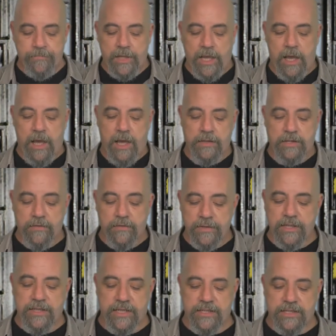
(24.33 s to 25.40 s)

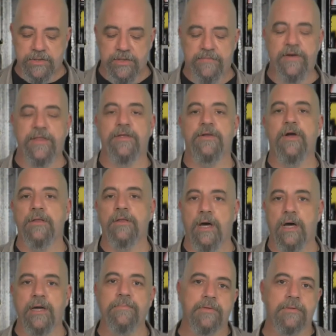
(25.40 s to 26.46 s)
Currently, they enjoy the fact they're not
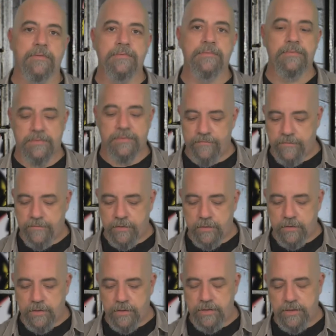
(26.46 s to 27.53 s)
liable
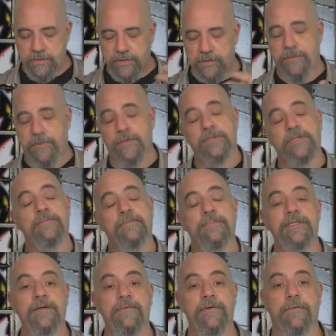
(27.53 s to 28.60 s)
for user-posted
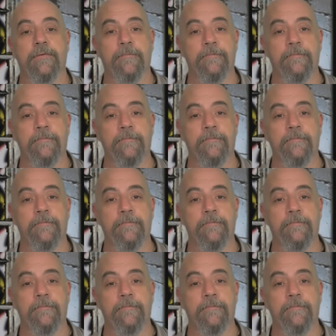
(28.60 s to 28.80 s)
material.